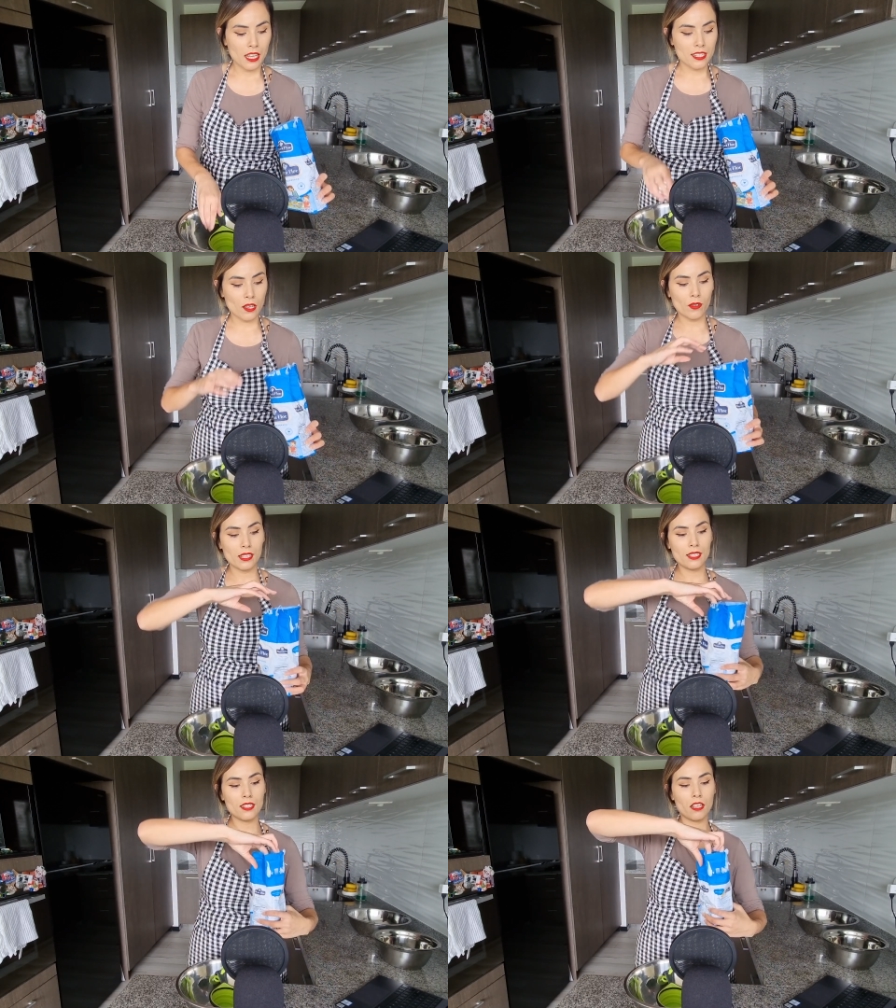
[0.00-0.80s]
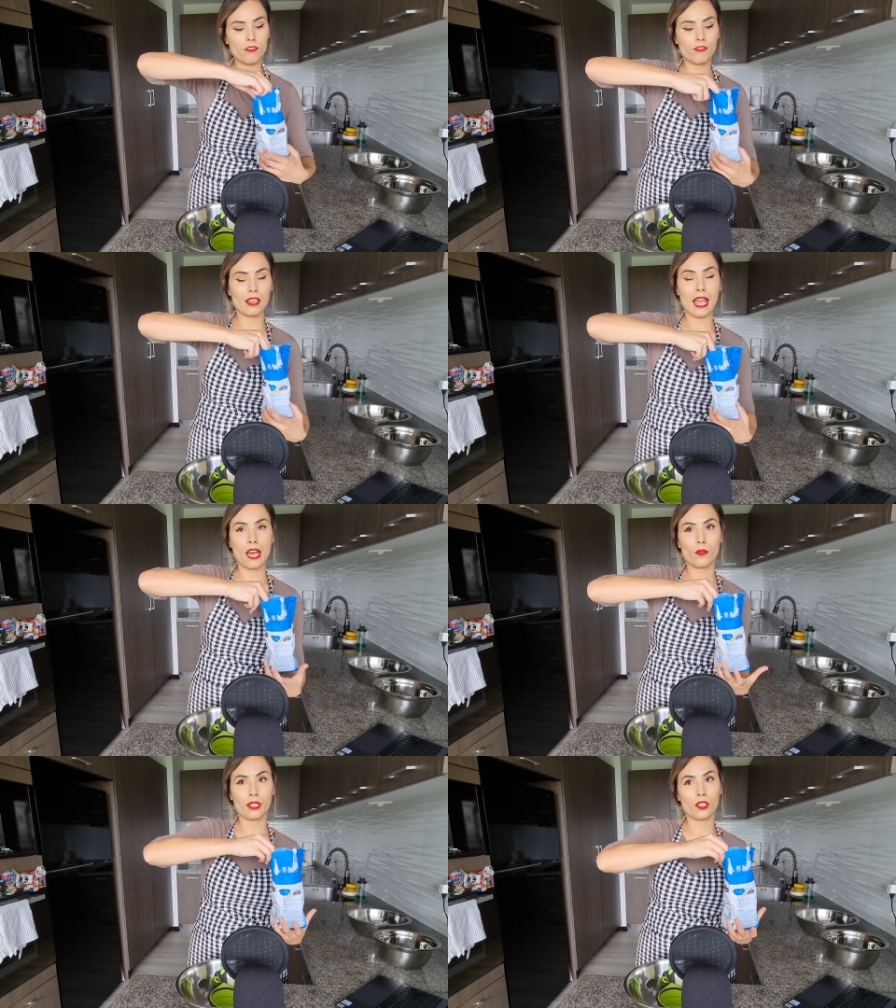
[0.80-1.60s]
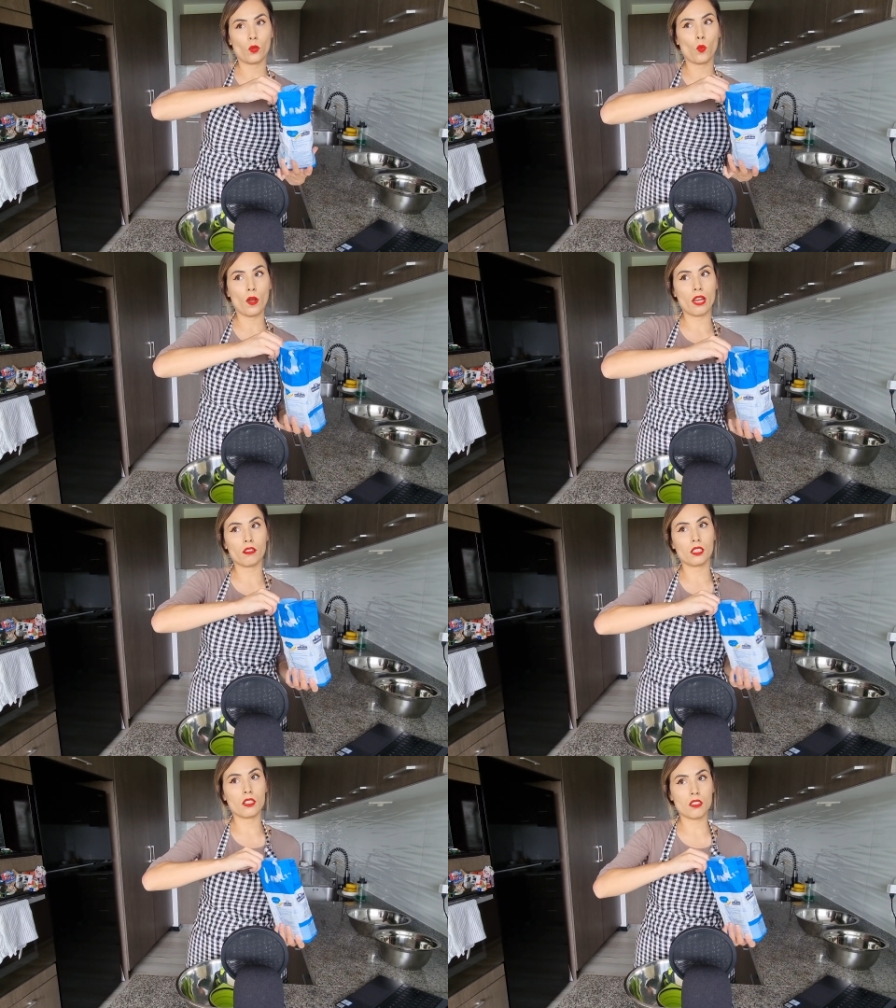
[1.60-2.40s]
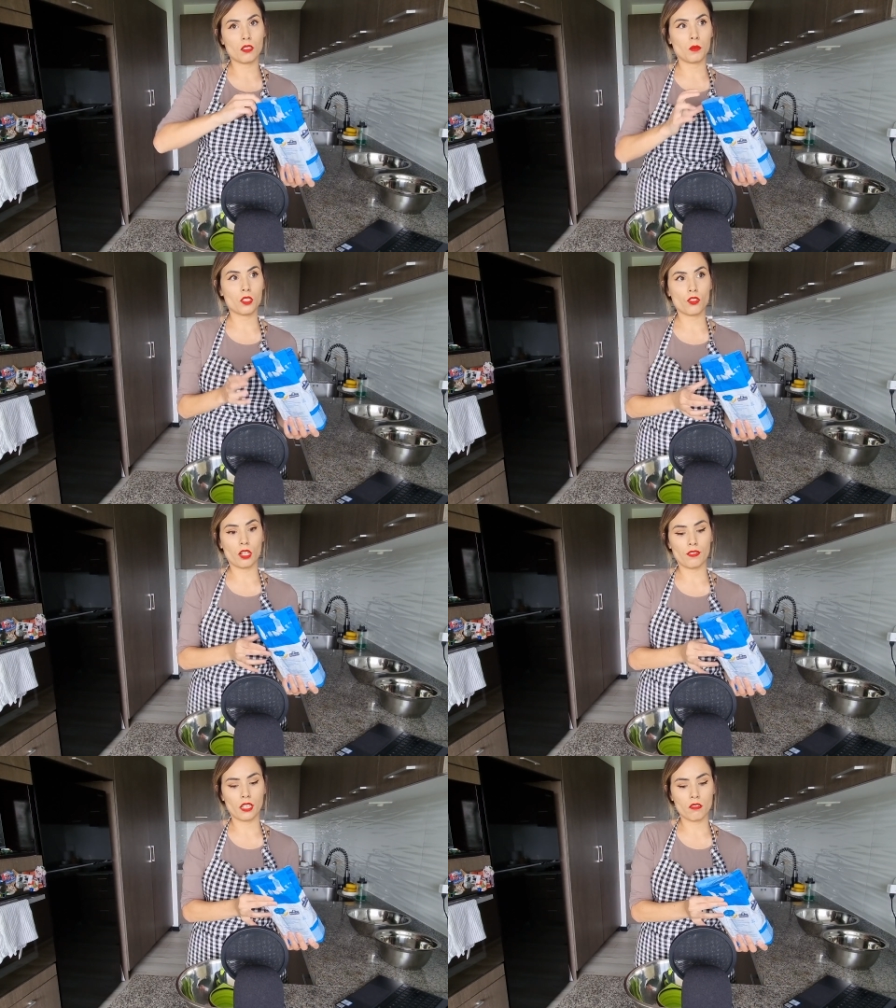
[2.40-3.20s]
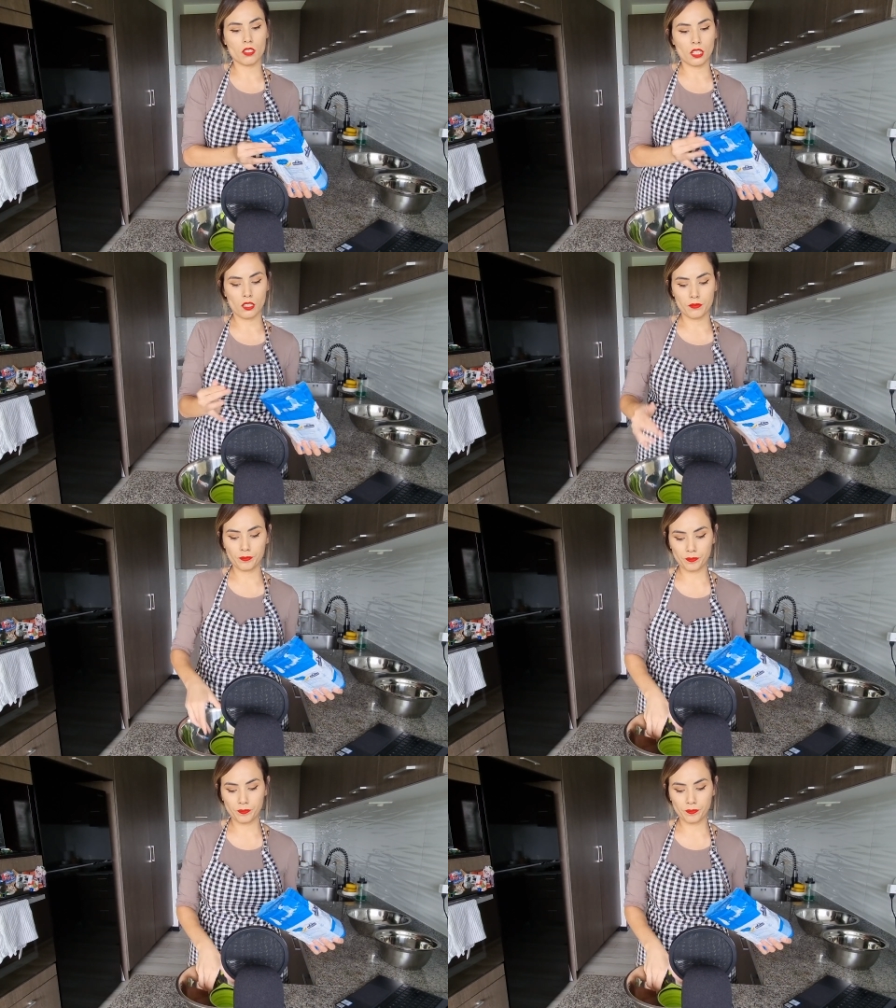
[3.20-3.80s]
So this is a flour. Wow, there's so much traffic outside.